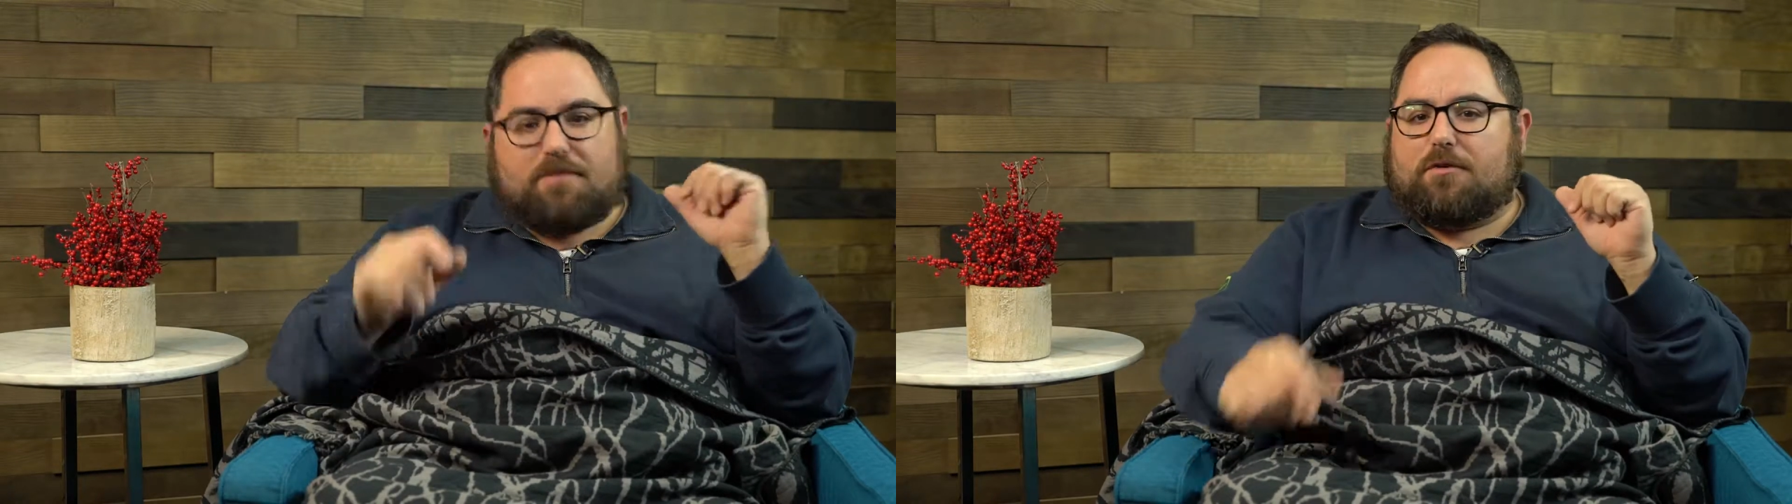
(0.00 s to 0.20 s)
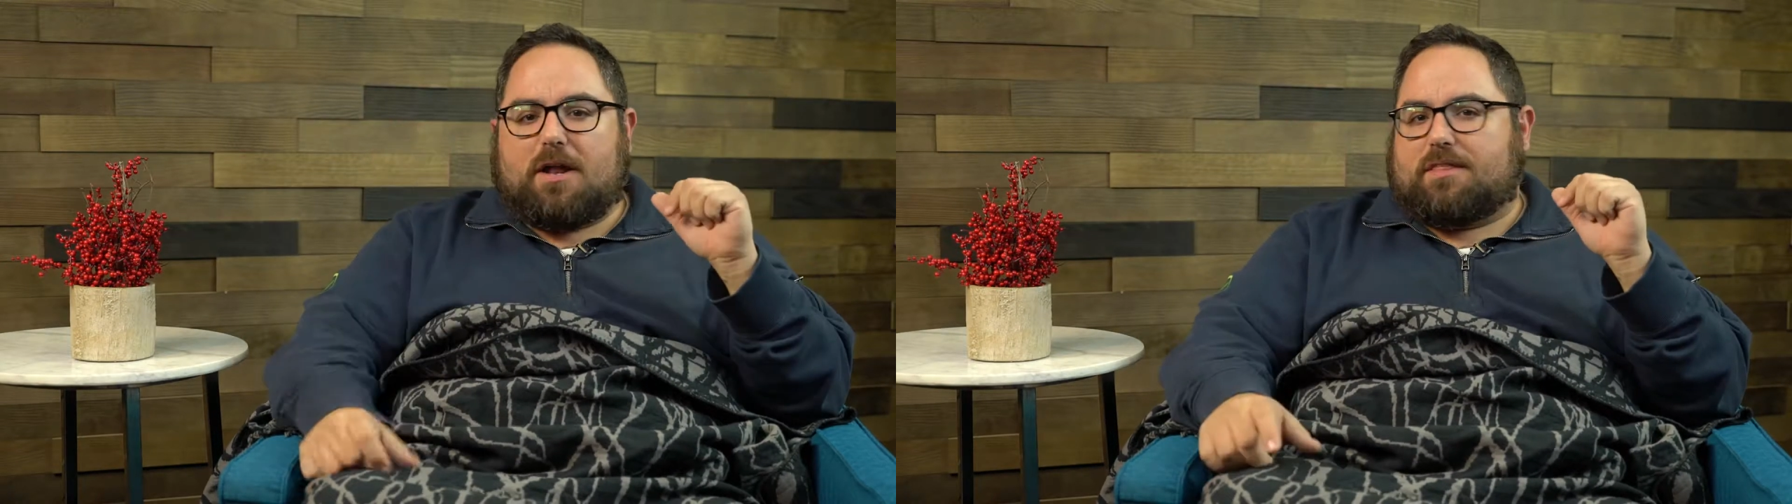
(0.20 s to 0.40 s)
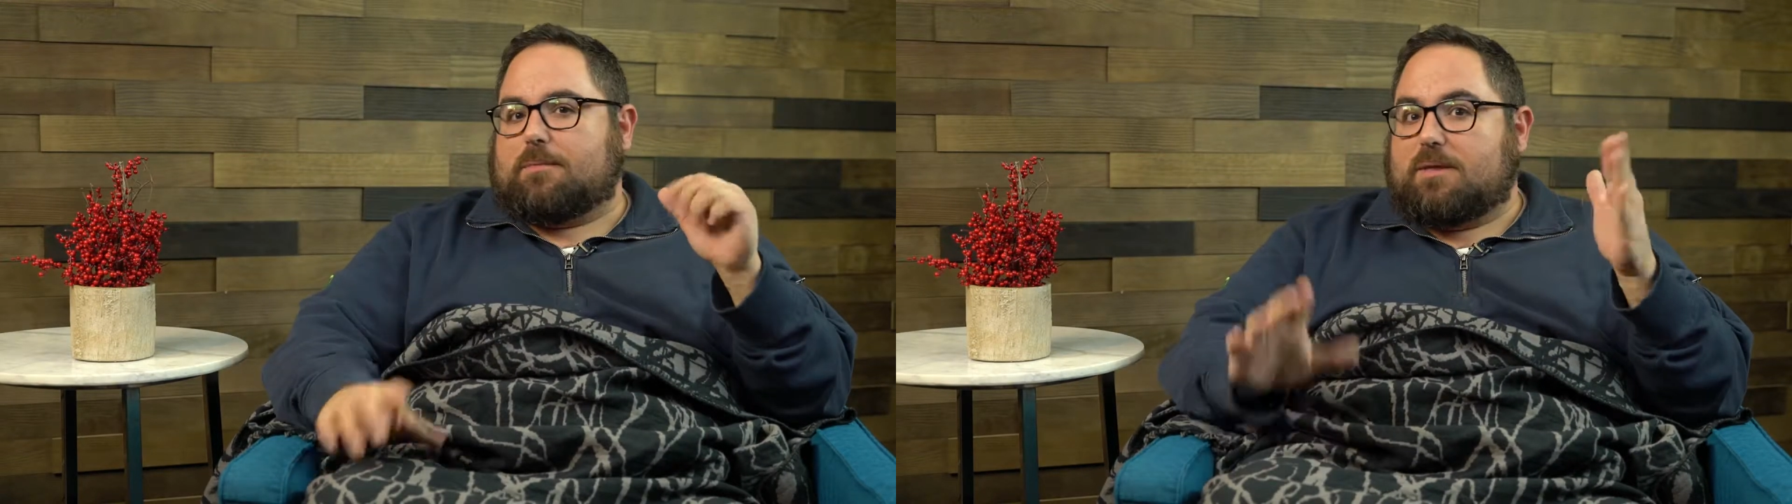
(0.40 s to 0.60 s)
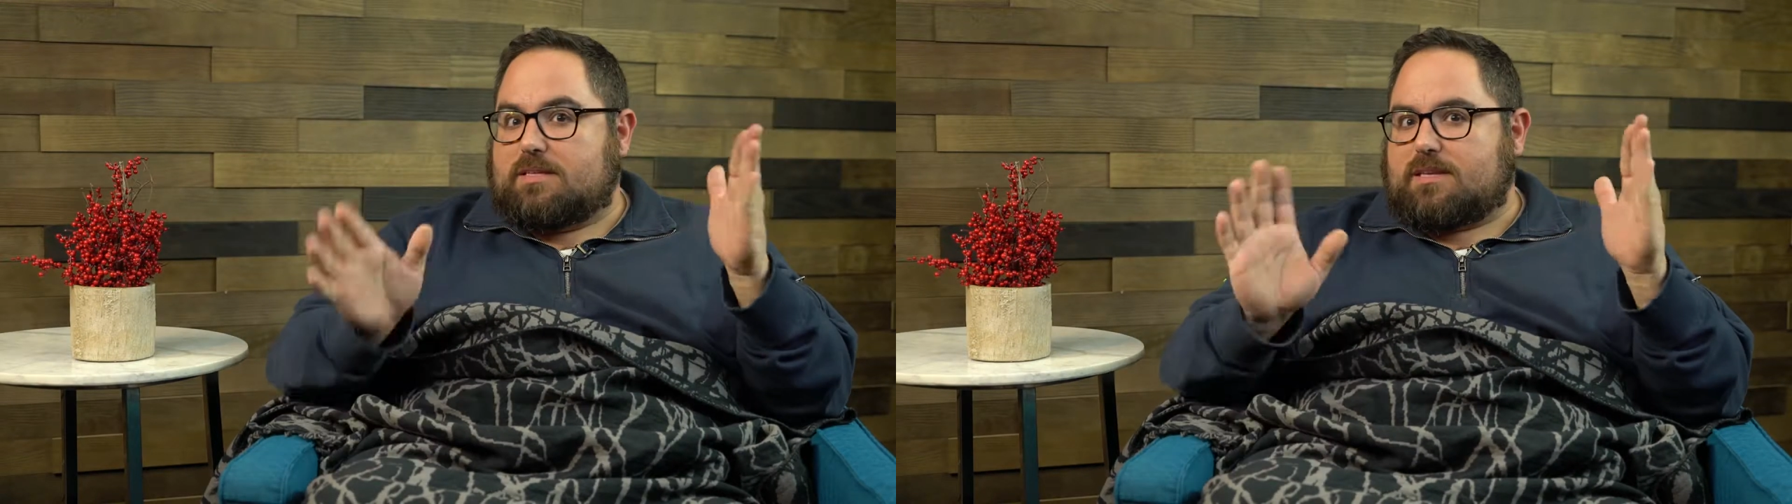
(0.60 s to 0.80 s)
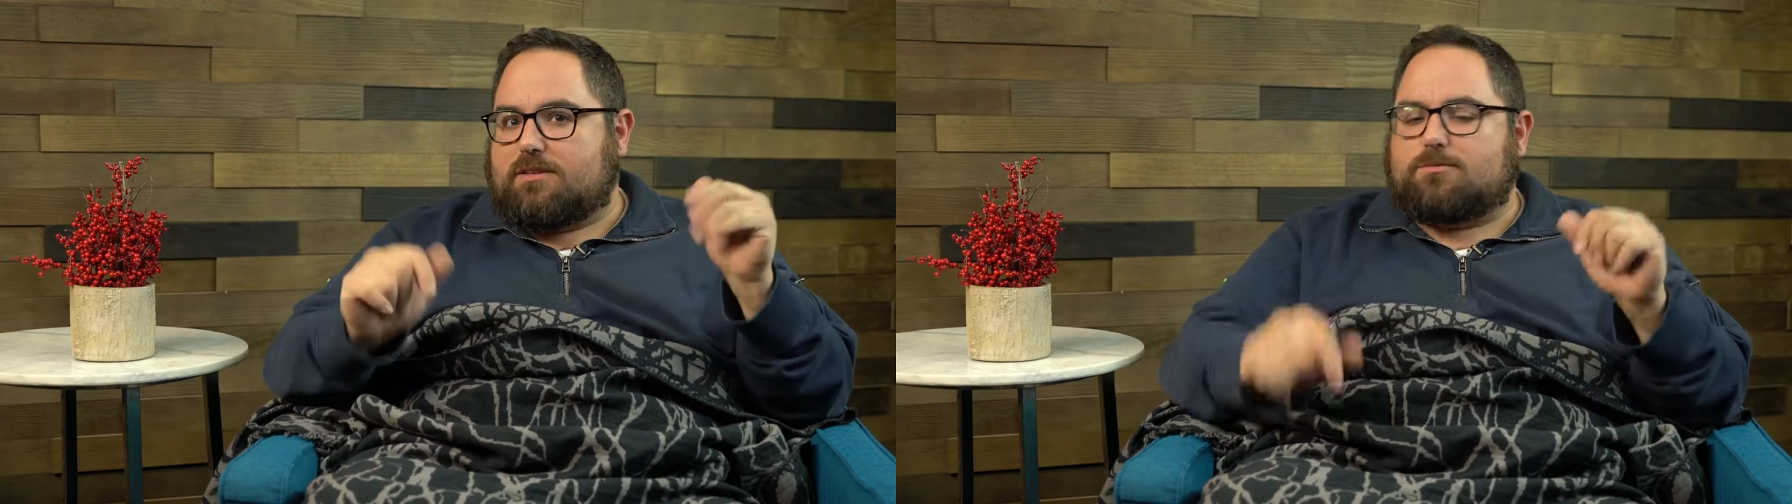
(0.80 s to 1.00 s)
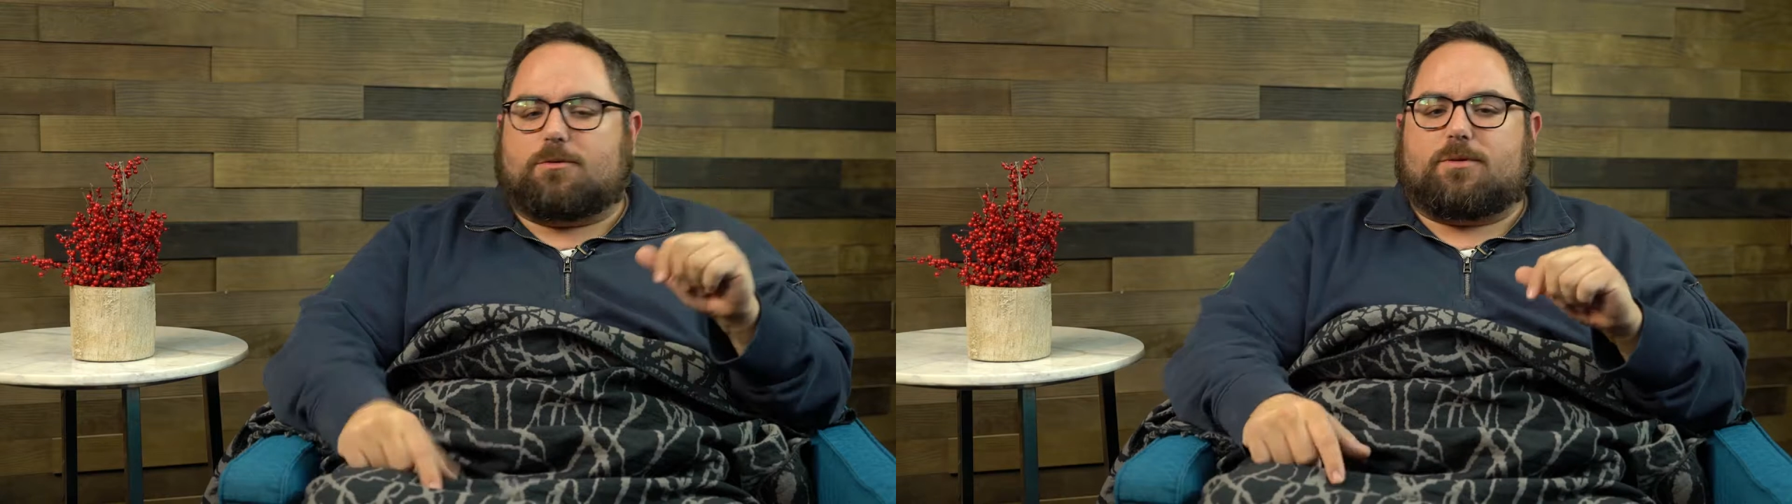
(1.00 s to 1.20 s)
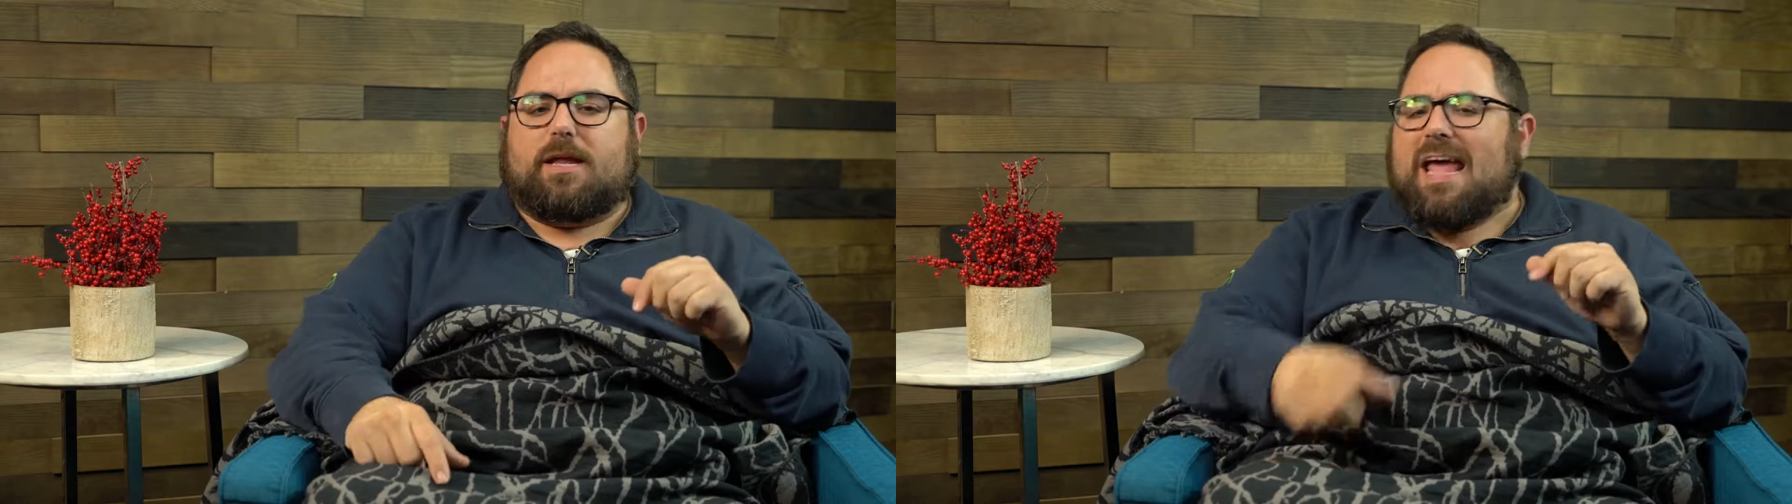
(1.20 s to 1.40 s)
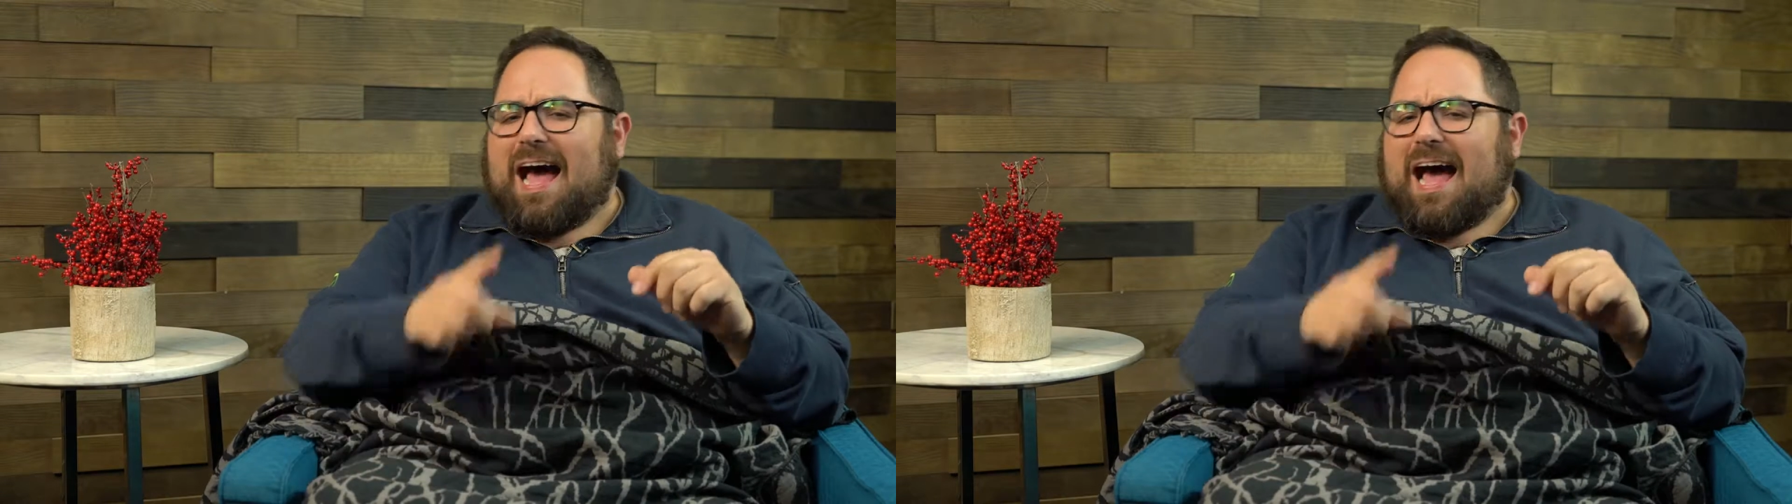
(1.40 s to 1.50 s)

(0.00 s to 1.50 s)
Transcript: for nothing, but that's how this works, right?